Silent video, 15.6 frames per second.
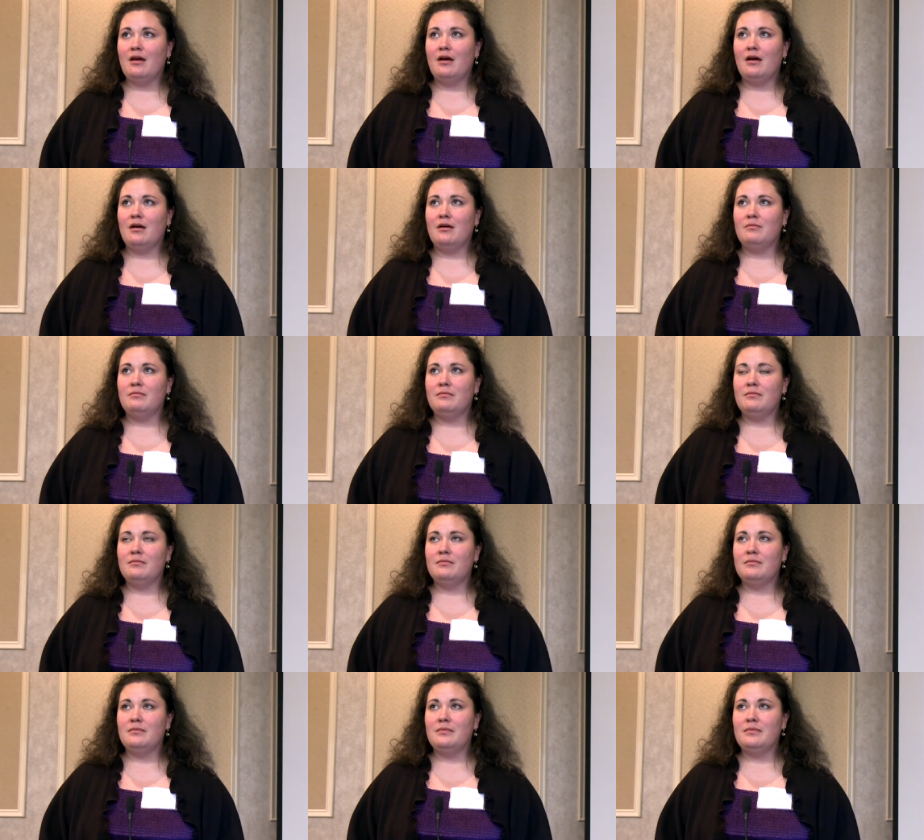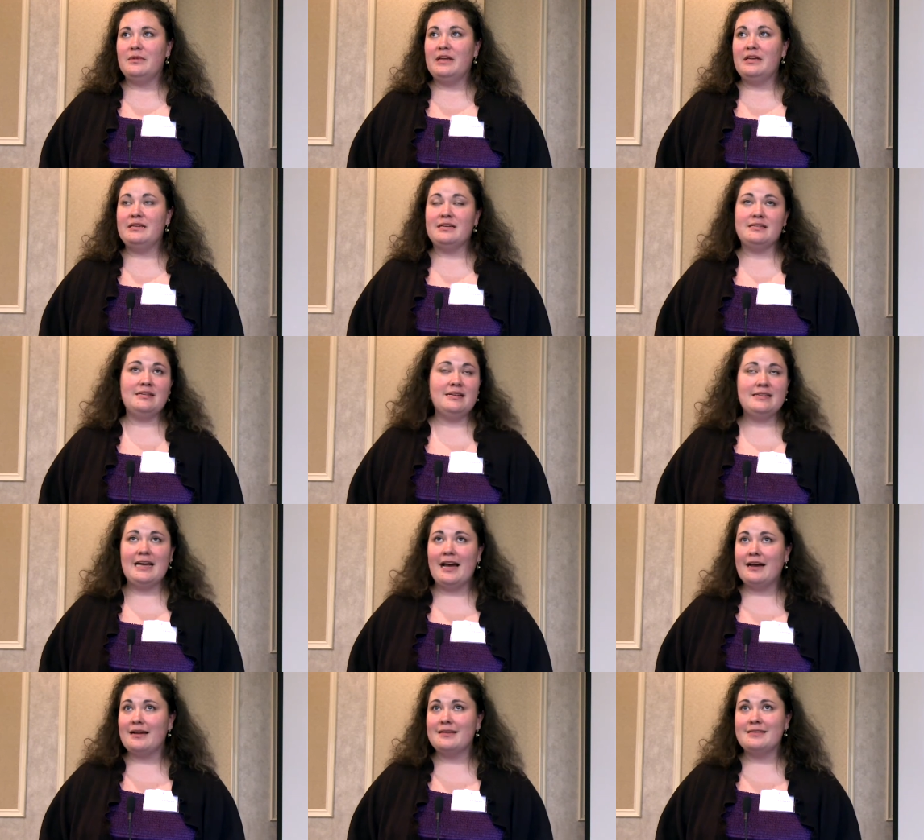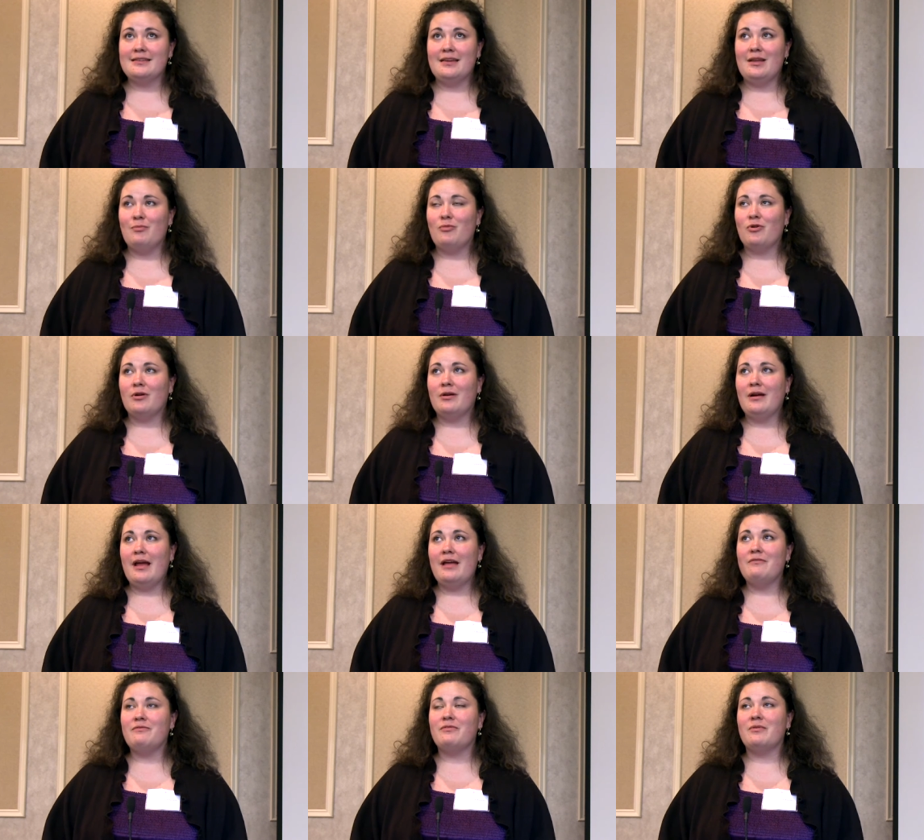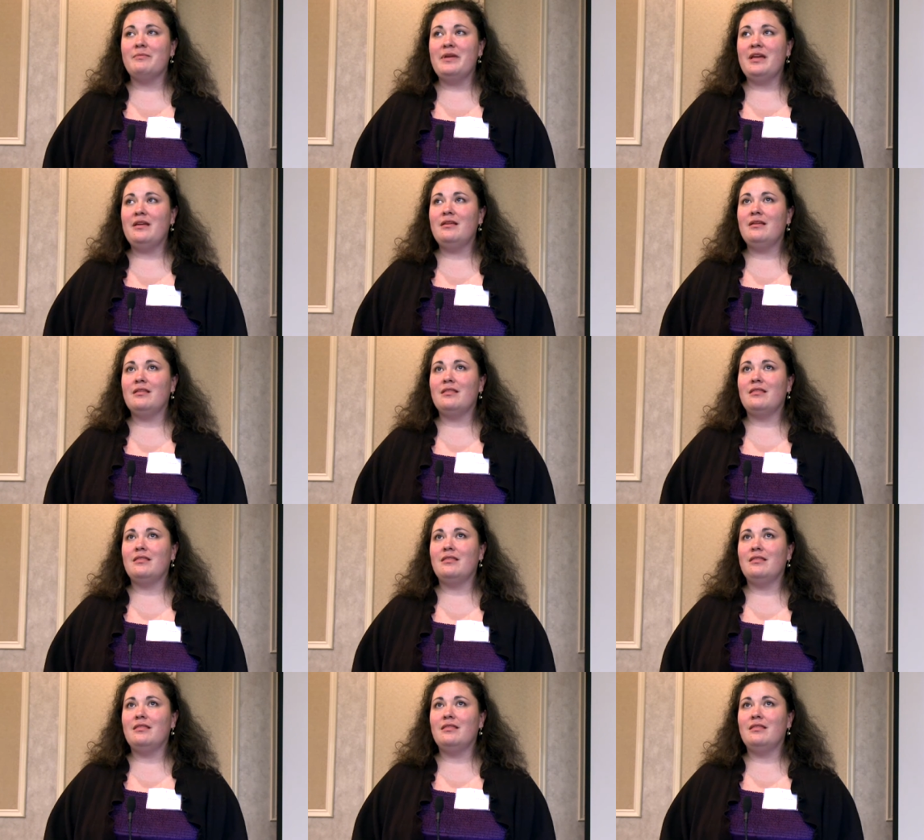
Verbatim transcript: Um, he doesn't attack us anymore. And for me,